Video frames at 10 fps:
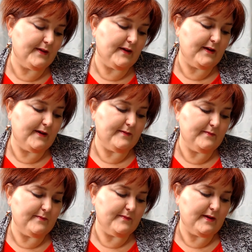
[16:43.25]

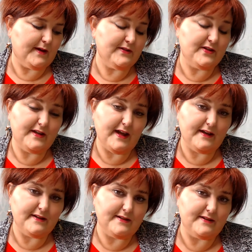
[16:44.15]
a
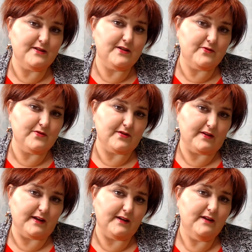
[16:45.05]
geneticist
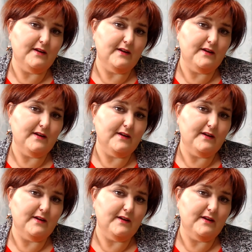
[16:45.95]
usually